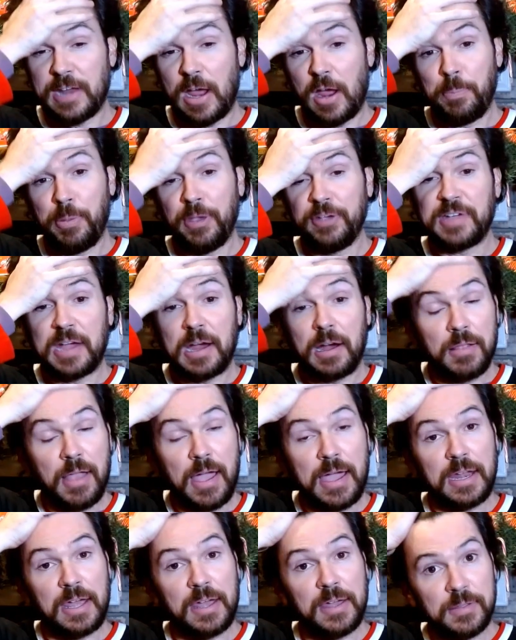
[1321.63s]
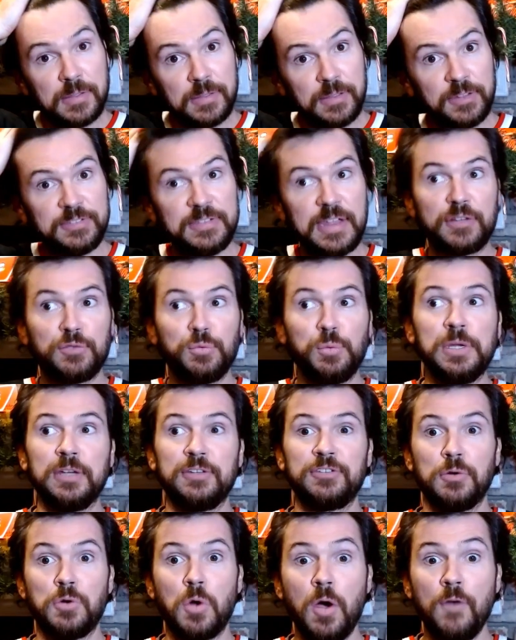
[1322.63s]
And now he plays Carolina this next
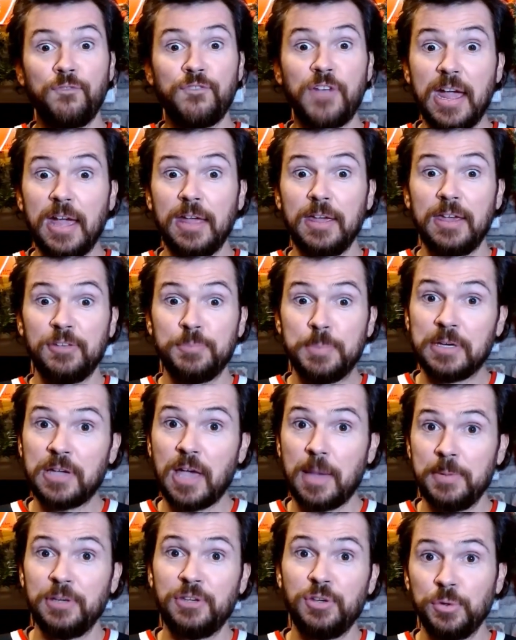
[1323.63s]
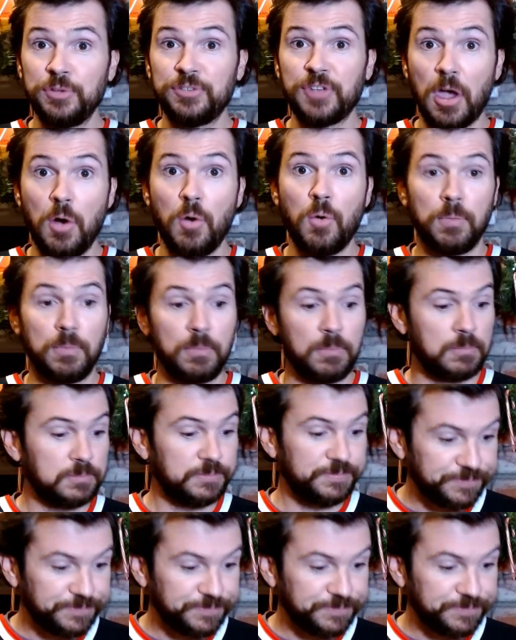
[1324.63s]
week. So Noah Fant has been coming to his own.